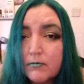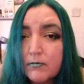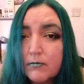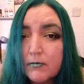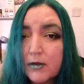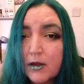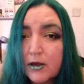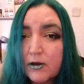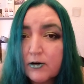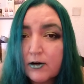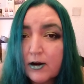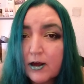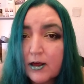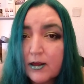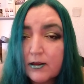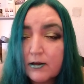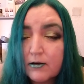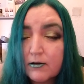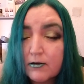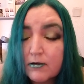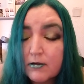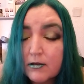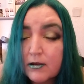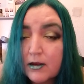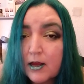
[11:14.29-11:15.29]
a rather
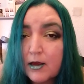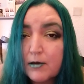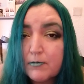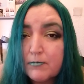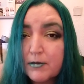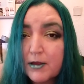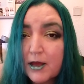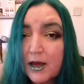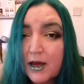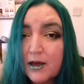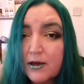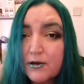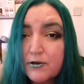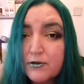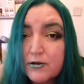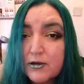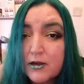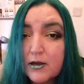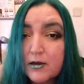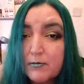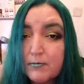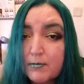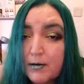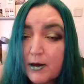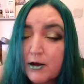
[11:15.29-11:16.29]
slapdash
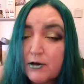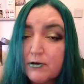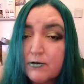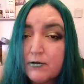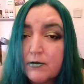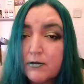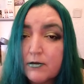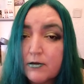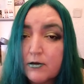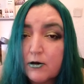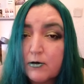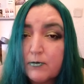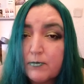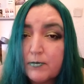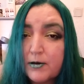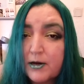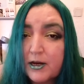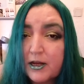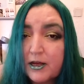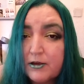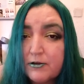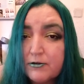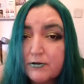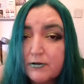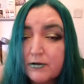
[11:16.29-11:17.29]
emergency
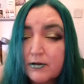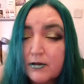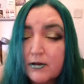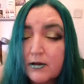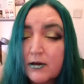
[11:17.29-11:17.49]
operation.